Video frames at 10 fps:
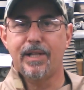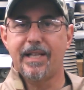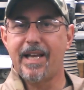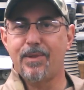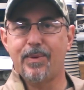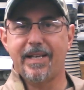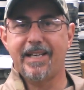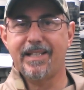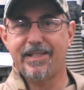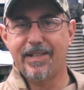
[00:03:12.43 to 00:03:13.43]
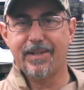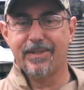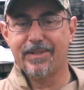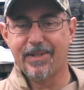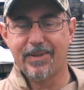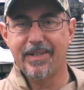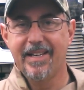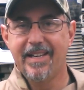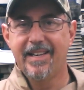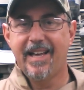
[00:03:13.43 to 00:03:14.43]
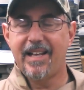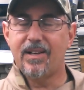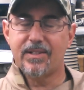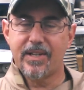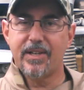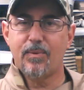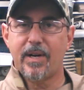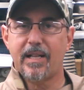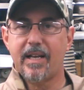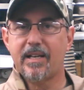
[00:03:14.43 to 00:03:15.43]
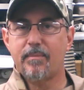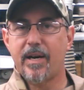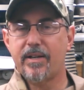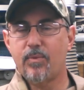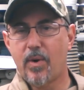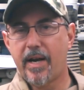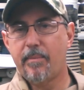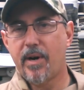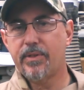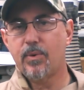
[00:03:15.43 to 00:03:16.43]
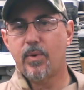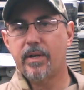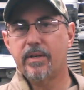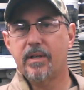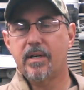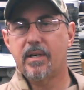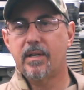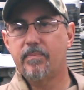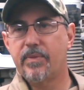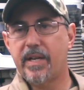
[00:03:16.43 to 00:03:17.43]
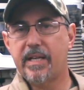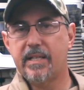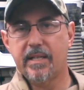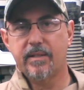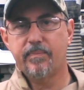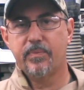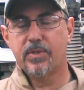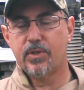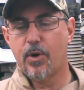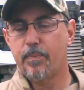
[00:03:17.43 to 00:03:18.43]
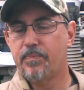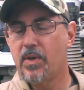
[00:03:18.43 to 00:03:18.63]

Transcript: the lathe when it gets here. So, and I'll tell you what I like about it and why I bought the one um, that I did. So,